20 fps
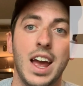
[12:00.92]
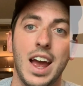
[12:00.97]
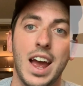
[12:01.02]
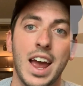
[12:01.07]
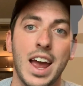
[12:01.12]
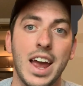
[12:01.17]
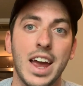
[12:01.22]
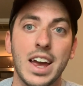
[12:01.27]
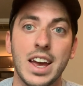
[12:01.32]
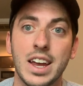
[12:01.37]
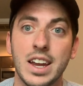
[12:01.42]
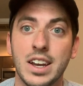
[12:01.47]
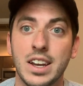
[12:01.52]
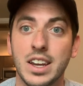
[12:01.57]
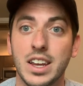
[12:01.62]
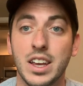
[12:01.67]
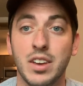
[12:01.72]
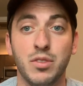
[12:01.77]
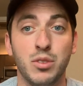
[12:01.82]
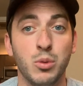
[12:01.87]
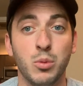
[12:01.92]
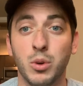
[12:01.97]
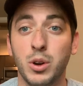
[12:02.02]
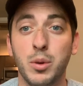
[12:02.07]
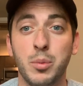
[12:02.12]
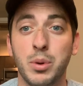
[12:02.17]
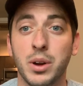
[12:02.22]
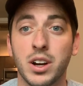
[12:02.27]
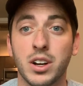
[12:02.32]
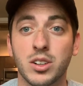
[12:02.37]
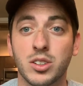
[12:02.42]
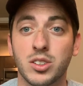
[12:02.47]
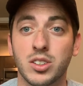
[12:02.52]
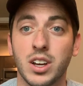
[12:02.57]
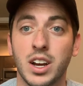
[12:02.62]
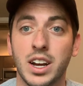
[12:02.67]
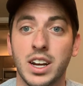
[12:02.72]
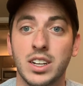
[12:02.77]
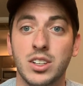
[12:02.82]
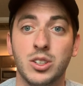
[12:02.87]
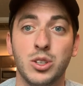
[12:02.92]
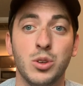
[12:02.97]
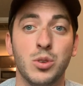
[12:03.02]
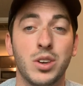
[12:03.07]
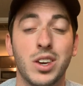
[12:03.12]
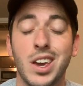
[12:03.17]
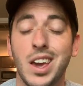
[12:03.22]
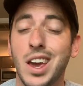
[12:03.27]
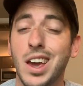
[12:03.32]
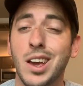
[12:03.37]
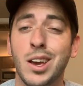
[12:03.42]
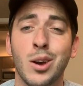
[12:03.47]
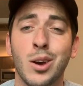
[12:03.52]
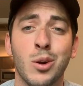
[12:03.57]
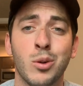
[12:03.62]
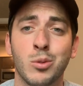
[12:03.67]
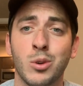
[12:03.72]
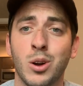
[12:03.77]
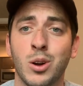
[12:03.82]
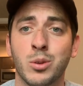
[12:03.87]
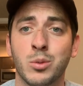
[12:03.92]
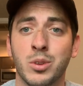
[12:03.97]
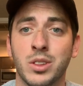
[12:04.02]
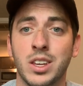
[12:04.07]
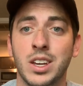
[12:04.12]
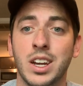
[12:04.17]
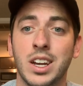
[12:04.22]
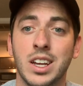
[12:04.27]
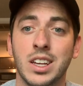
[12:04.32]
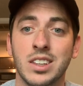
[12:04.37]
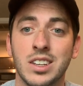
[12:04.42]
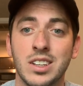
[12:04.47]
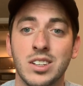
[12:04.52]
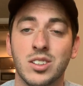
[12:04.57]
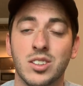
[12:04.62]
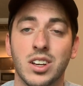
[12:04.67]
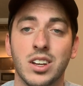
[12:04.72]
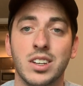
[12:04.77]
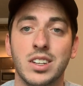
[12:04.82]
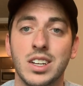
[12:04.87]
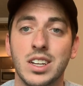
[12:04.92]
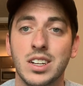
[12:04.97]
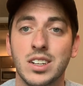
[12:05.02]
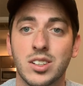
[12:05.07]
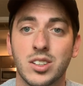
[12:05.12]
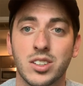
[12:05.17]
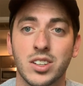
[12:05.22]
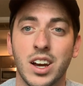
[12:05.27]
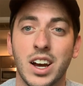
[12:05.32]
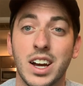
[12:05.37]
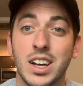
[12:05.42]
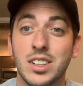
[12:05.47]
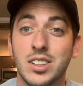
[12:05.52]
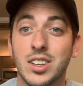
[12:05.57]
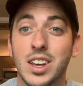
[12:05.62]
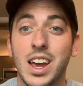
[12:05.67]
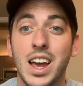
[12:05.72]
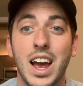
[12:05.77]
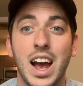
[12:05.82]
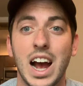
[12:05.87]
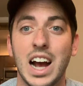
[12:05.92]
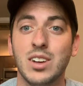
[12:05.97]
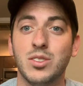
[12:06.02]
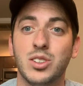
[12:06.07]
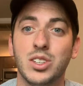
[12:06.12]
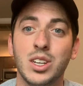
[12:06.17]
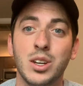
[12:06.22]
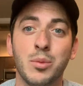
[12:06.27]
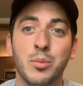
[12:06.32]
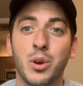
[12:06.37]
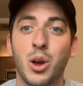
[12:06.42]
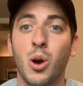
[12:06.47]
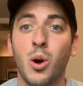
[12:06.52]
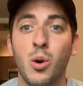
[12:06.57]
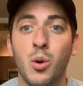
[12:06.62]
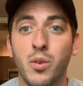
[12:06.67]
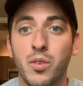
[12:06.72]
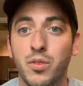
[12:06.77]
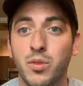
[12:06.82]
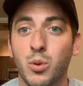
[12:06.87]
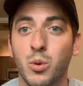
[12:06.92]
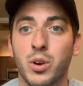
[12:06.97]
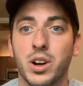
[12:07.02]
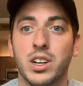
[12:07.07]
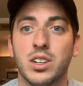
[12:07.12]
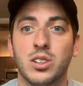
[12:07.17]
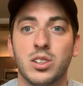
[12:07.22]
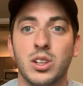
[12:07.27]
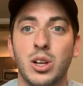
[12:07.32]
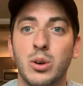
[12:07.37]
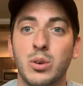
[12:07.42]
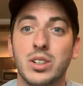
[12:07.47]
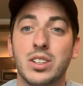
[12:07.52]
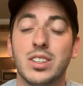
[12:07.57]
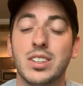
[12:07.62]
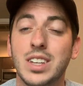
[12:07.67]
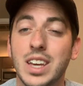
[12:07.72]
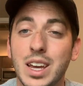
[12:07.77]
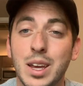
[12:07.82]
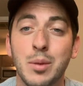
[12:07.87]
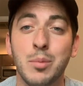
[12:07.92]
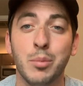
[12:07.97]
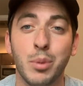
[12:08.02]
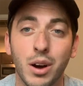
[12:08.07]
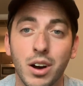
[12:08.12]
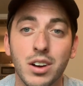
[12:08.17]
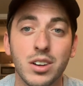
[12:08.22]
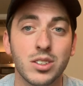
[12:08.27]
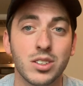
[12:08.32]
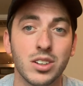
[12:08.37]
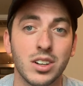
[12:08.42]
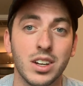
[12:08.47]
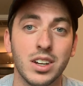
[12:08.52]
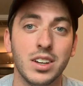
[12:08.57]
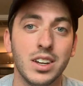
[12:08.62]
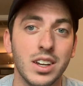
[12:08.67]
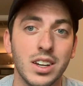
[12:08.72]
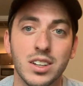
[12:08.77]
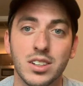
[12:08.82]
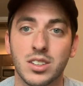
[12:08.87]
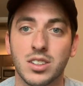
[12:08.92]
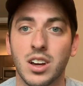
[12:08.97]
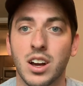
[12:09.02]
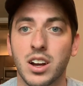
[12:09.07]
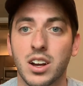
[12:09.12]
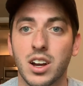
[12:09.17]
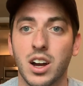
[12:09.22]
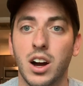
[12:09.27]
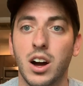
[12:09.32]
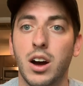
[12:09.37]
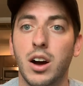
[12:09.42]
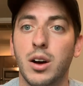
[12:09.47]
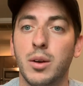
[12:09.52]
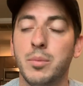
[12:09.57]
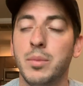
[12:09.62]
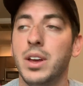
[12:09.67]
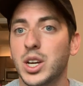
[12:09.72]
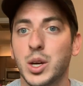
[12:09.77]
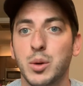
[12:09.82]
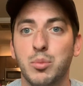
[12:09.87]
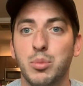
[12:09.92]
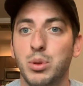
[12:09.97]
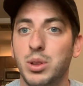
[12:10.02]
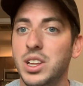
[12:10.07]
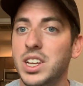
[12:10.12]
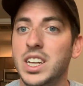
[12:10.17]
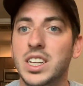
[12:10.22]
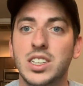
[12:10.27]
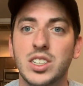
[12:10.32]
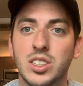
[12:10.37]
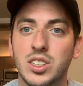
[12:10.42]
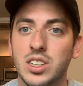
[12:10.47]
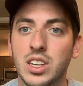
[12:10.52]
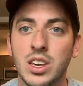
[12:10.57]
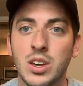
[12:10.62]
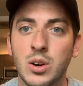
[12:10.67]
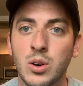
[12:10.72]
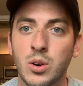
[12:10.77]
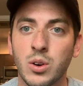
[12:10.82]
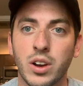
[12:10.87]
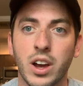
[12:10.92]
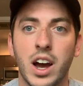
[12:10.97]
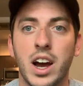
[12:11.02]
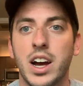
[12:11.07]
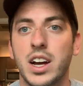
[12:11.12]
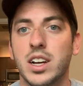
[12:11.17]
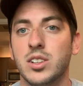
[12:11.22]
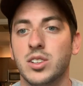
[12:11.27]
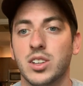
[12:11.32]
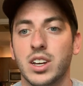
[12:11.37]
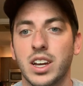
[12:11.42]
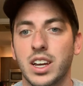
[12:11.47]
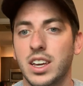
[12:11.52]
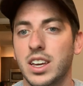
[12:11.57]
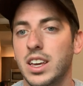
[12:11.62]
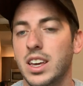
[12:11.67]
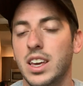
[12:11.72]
And if you want a pair of slides, you can't go wrong with getting these Adidas slides. I've seen them go for as low as 10 bucks on adidas.com. Complete steal, guys. Like,